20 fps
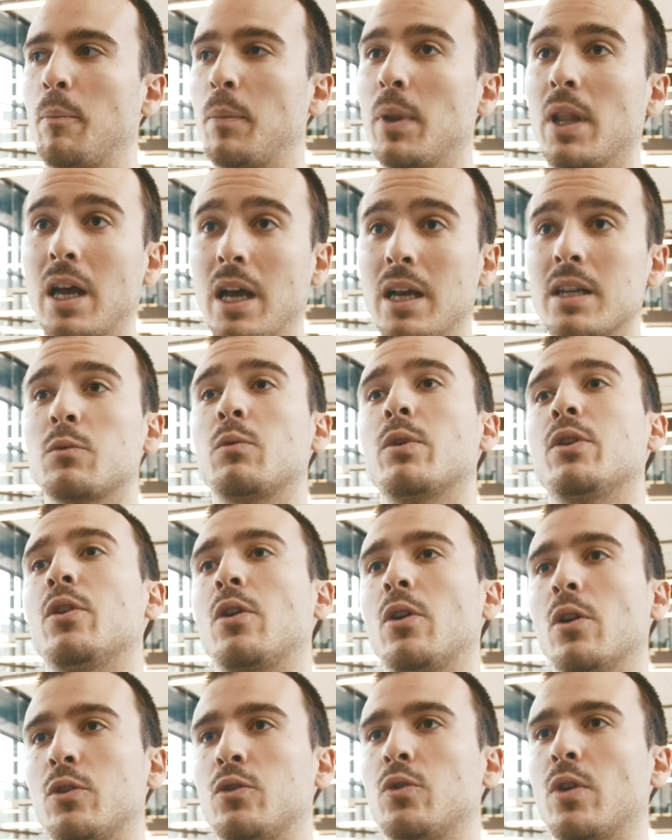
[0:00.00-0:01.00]
Plus, when you
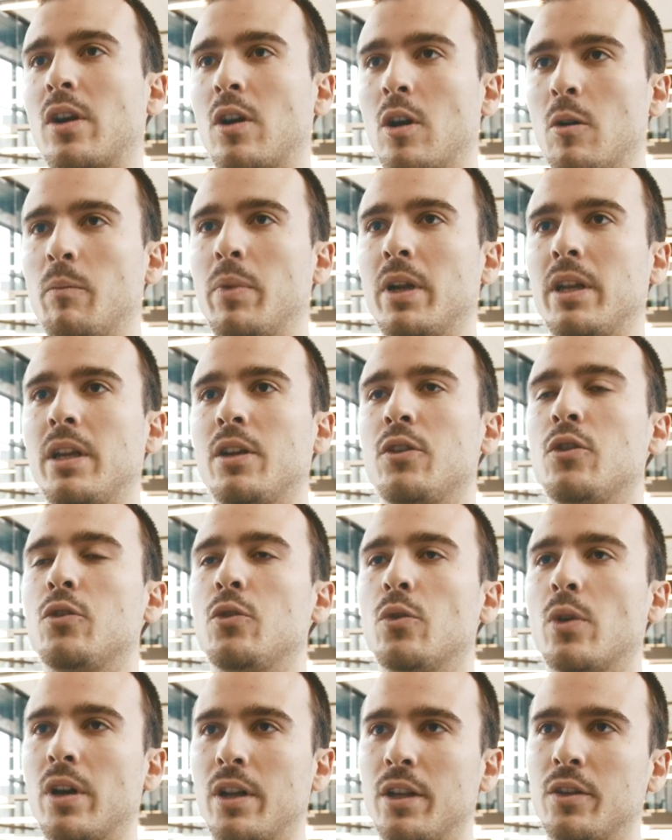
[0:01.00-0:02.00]
go to a company and you
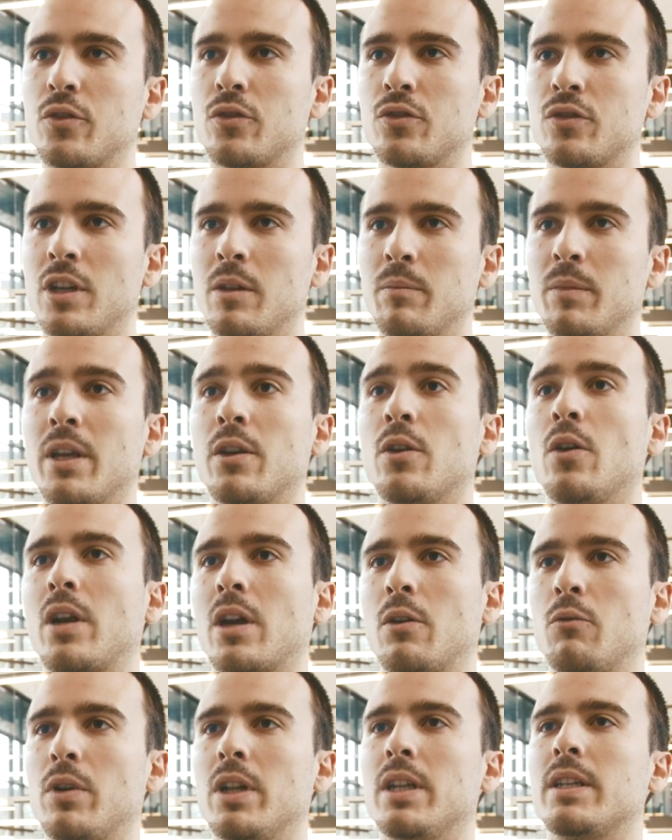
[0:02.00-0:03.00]
do an internship, then you
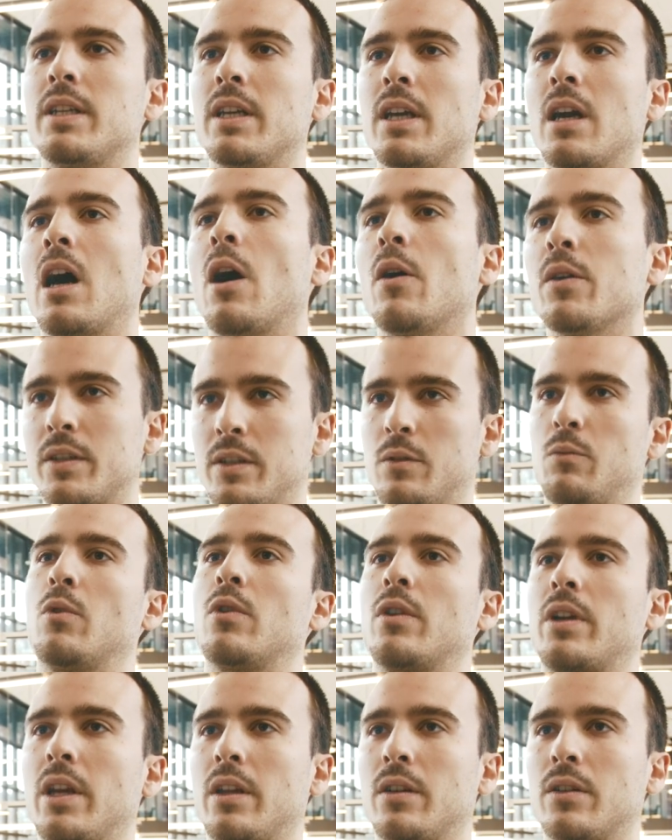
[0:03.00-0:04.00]
can really see how is it
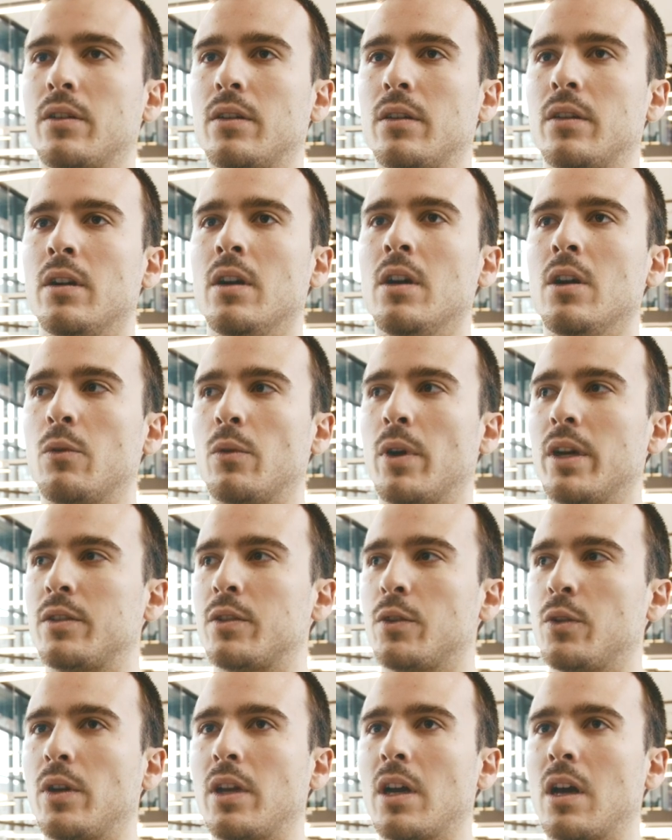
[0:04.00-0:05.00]
working there, right?
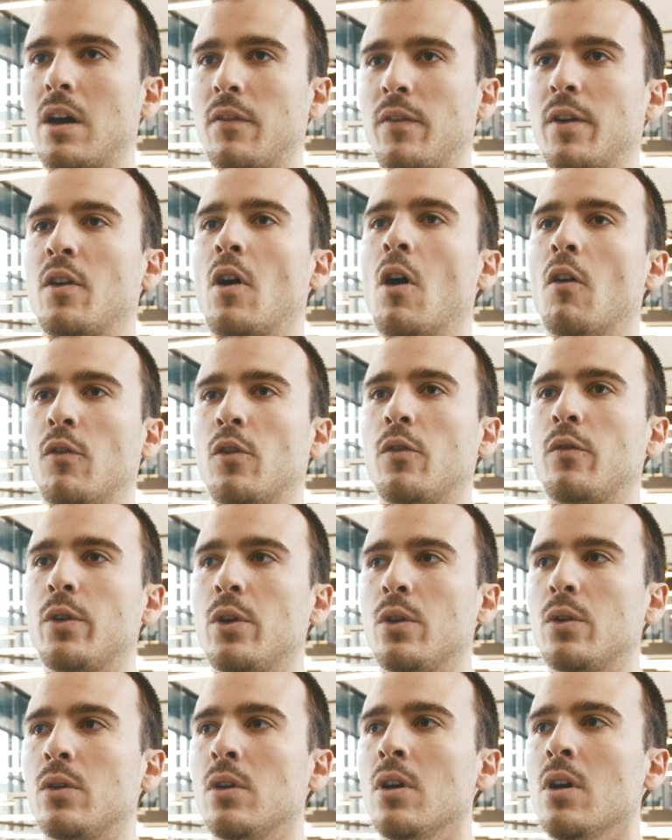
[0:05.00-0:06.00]
So you can have an
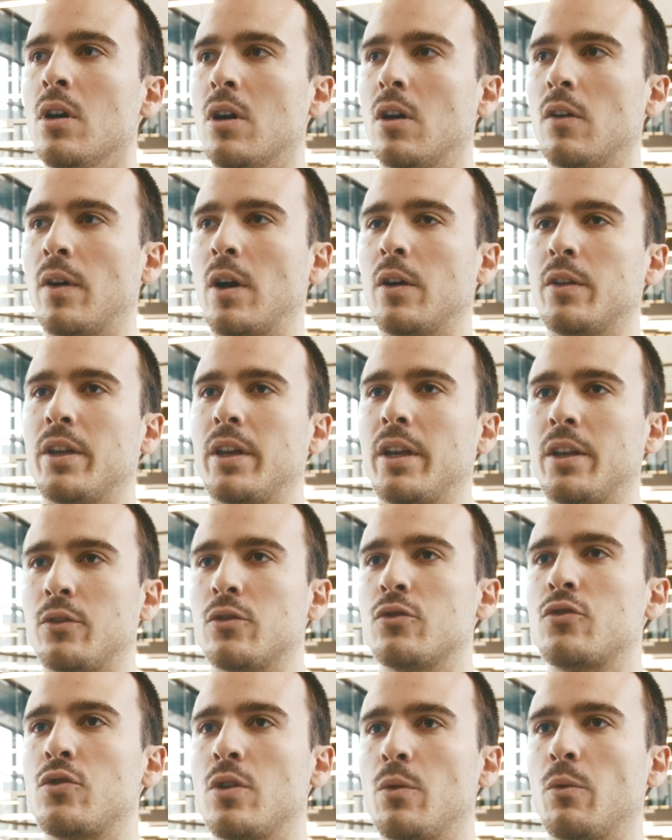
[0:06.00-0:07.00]
overview of how the
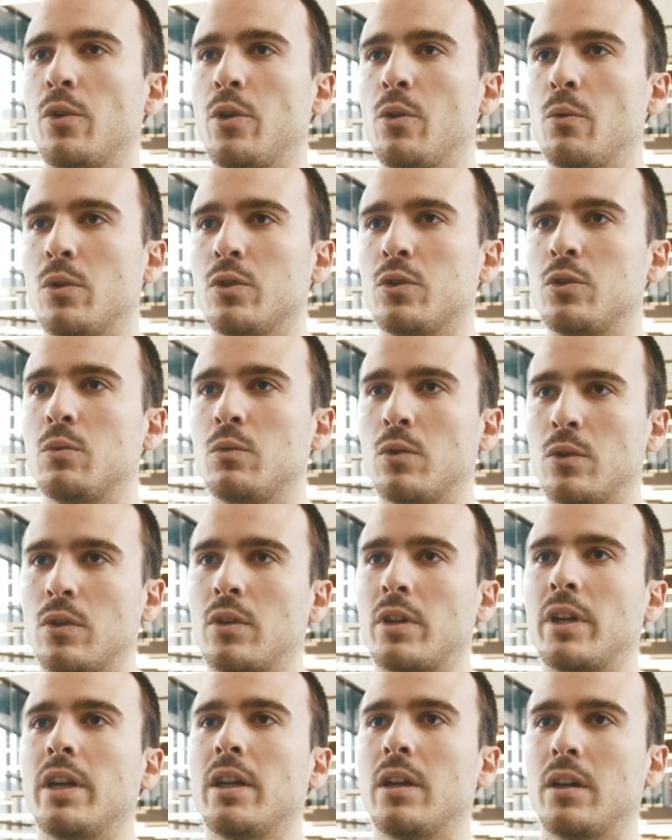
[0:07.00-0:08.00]
industry where you want to
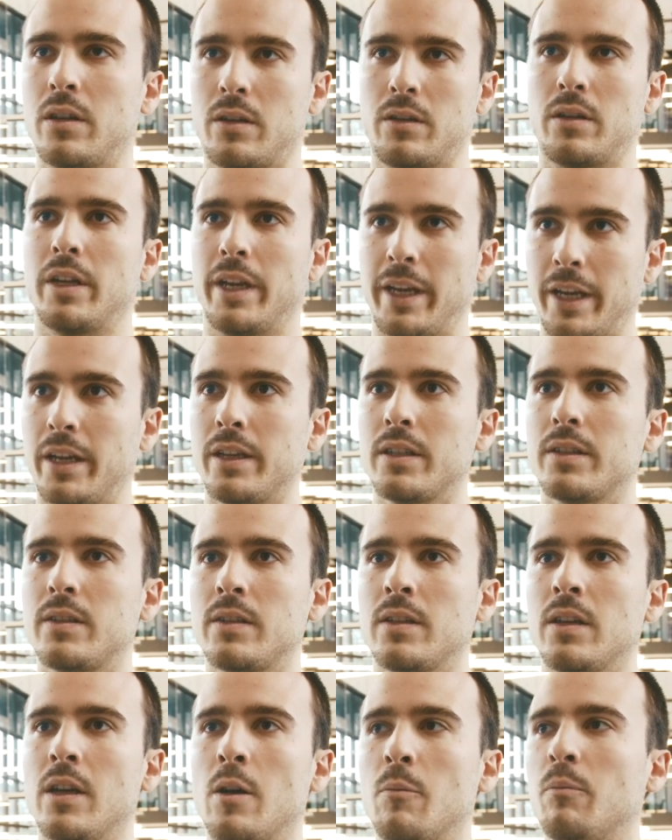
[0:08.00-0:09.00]
work
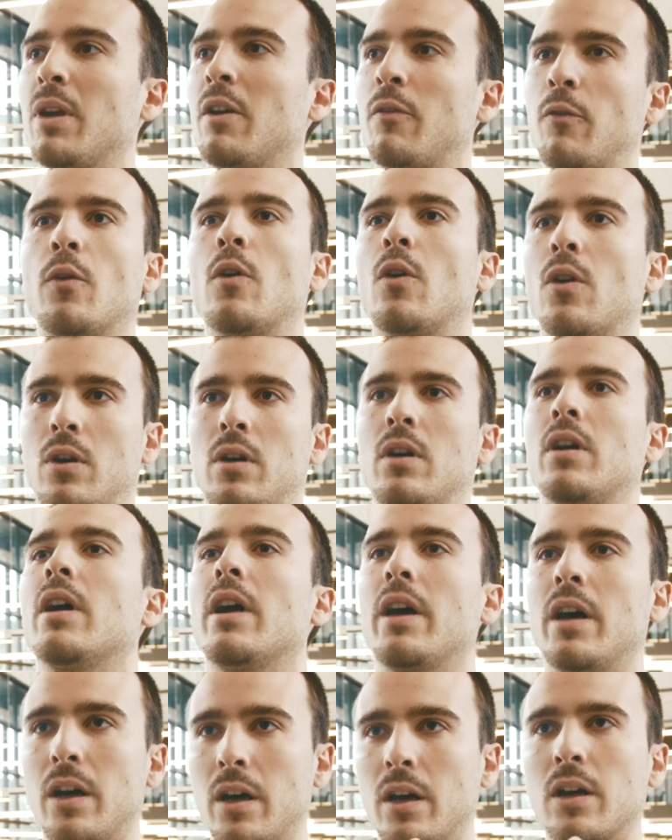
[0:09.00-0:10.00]
is before
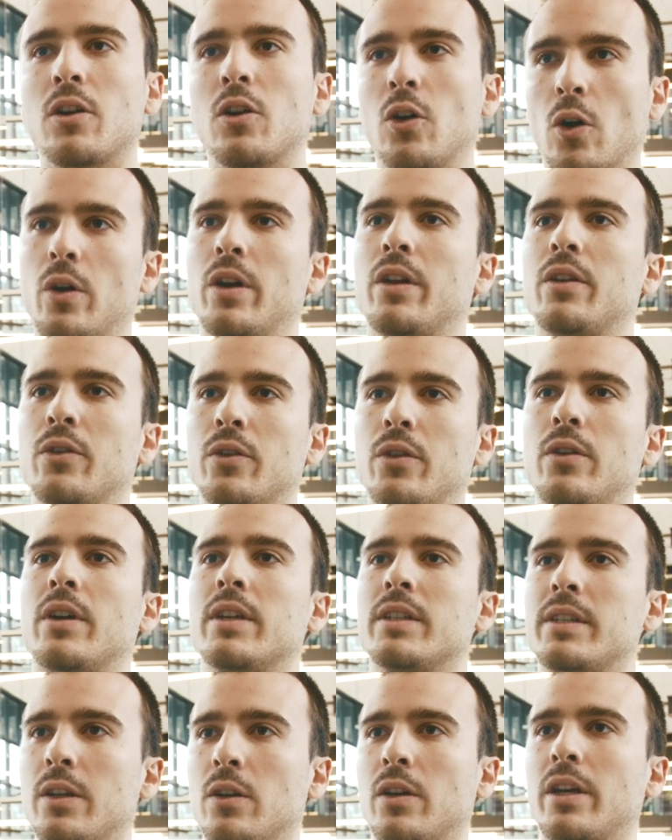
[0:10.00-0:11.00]
going there
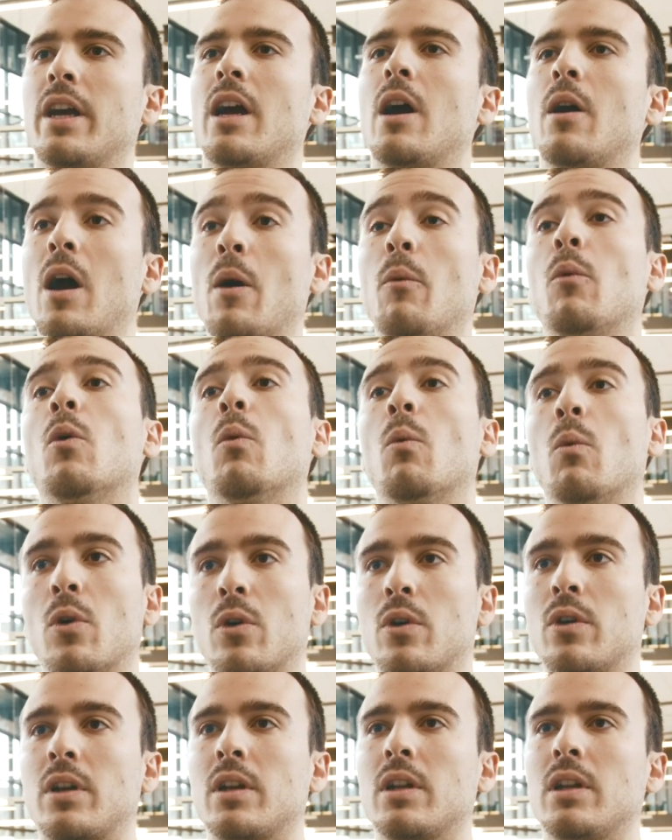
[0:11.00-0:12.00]
and saying, okay, I will
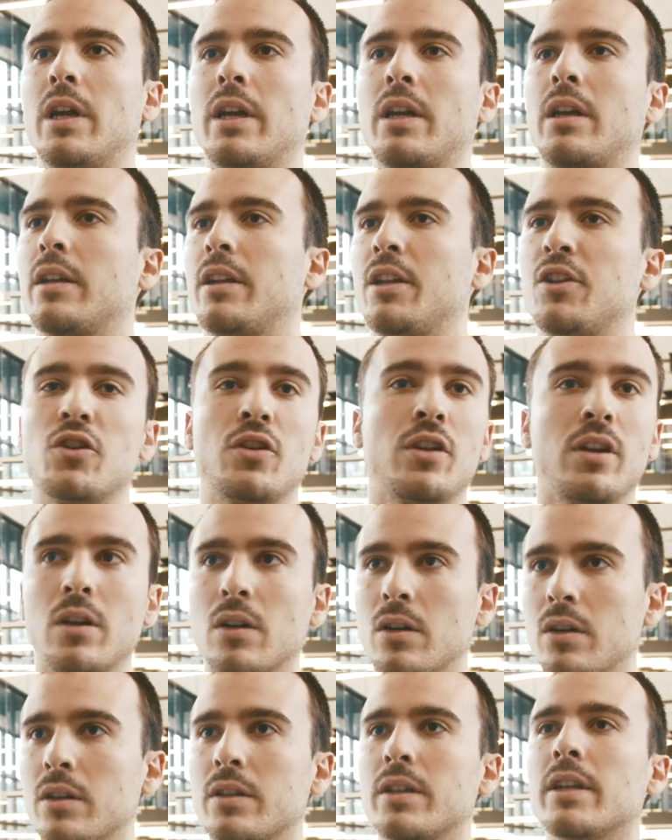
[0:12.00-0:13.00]
work like an
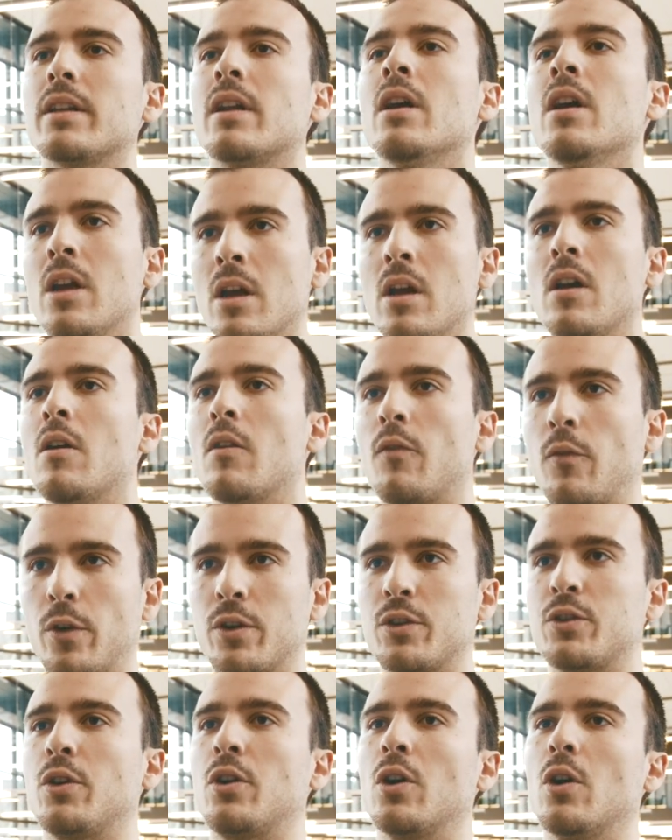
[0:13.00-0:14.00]
engineer. Then
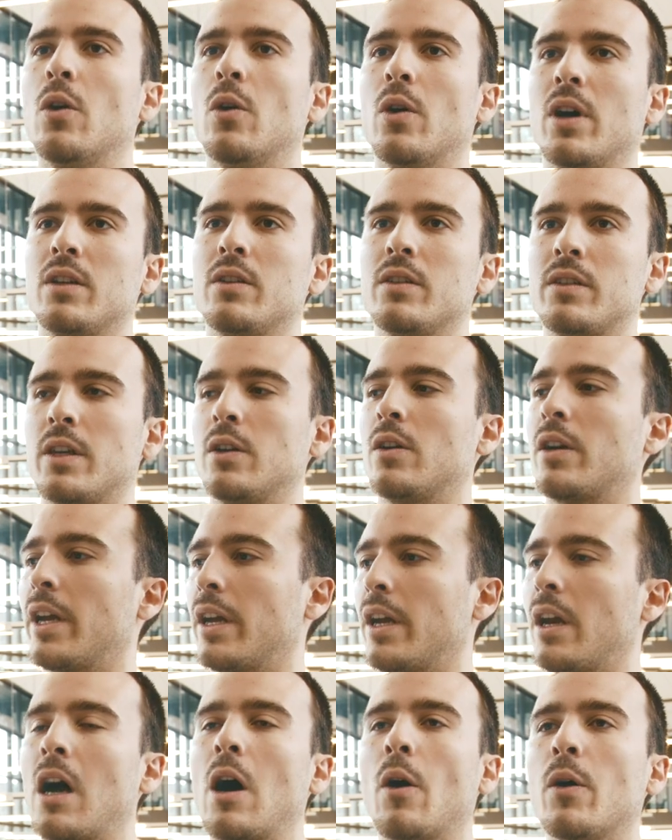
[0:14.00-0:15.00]
first you go and you say,
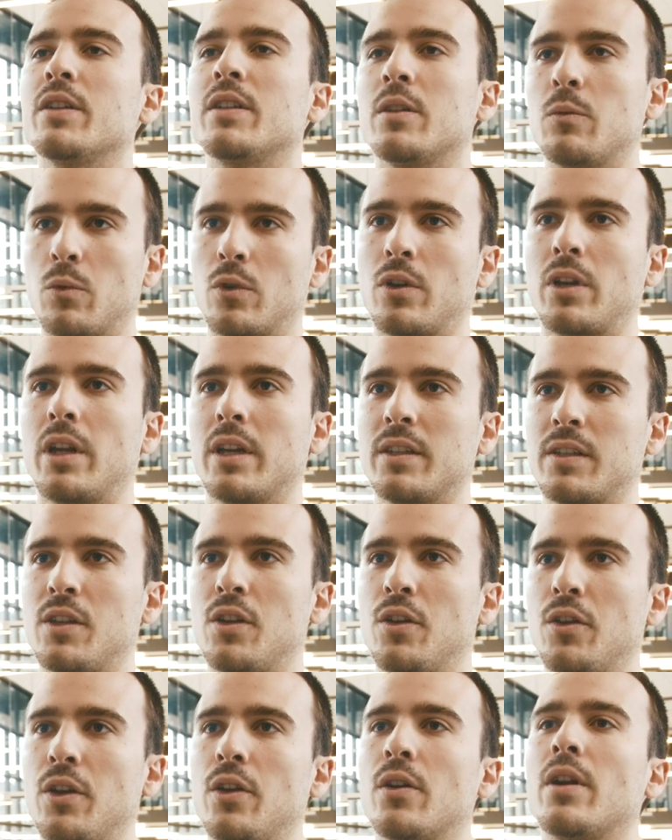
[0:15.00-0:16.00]
okay, how is it working as an
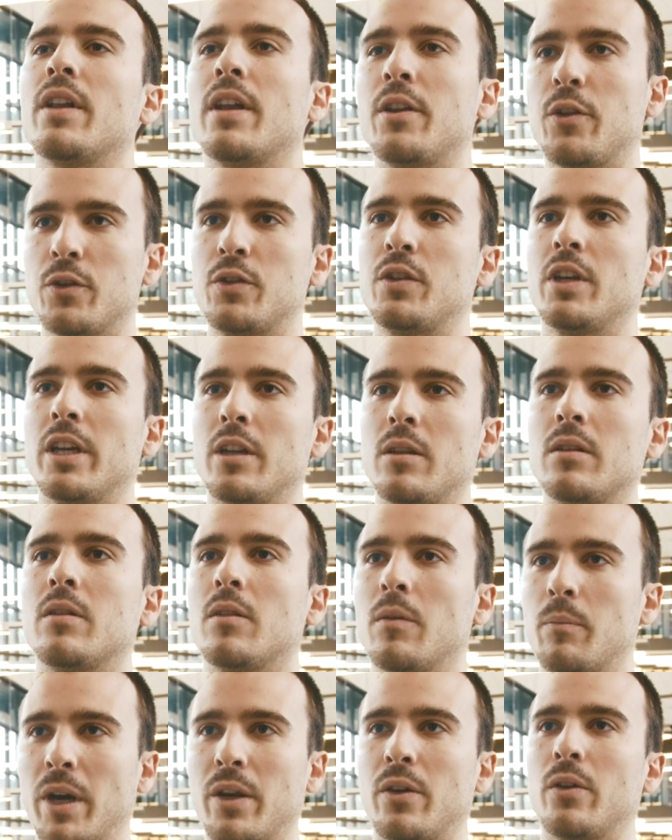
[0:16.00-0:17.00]
engineer? And then you see
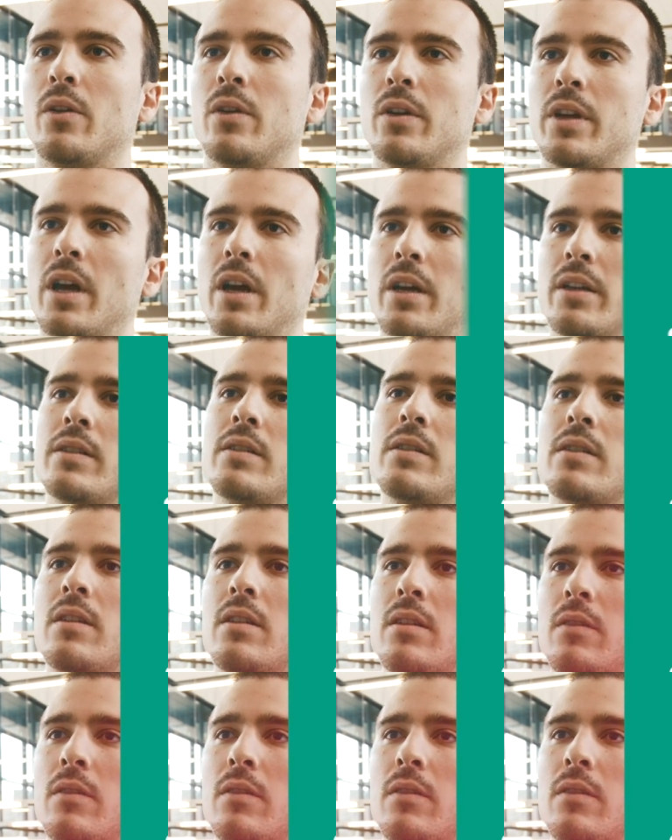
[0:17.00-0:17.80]
it by your own eyes.